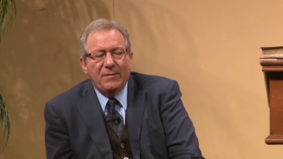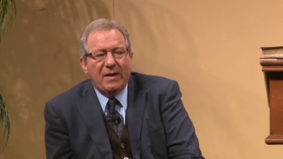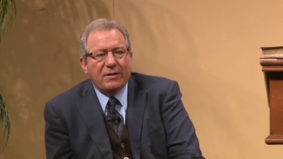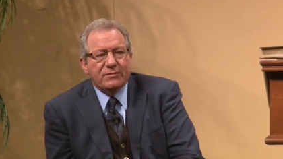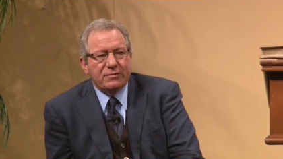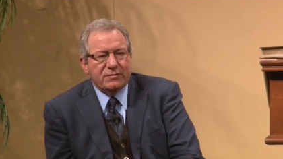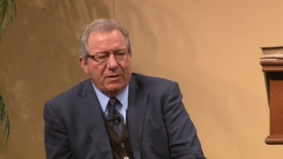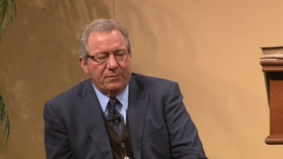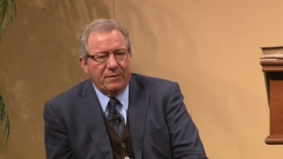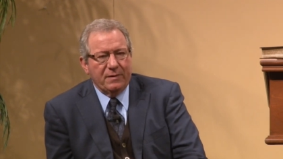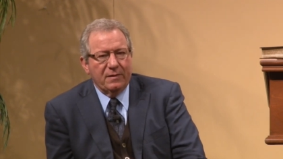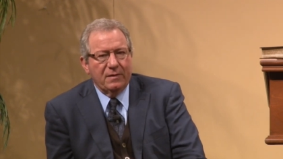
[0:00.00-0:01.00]
Let me ask you
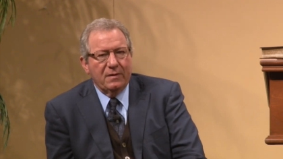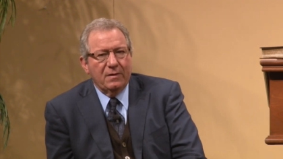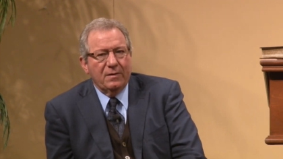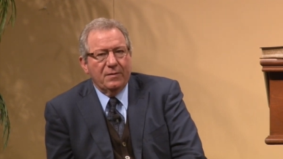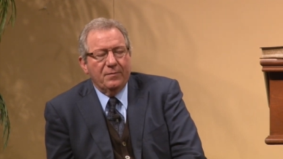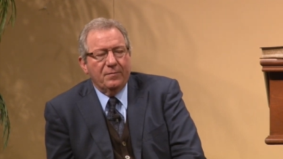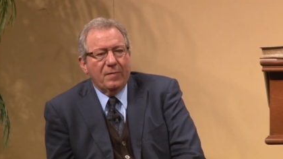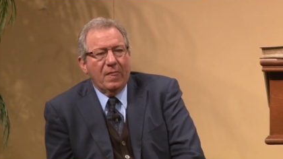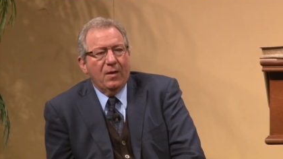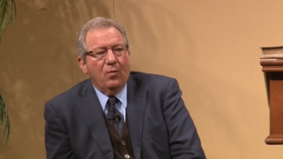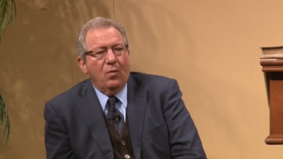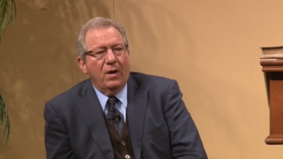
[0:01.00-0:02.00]
something.
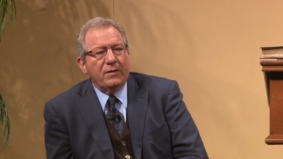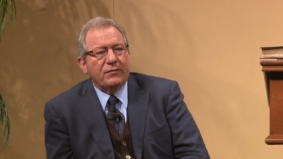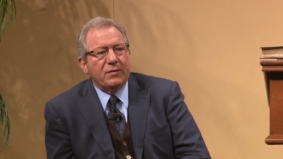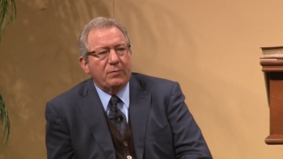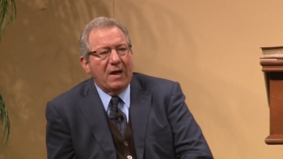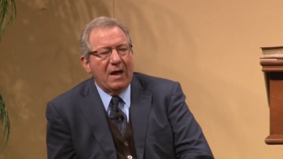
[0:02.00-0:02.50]
What does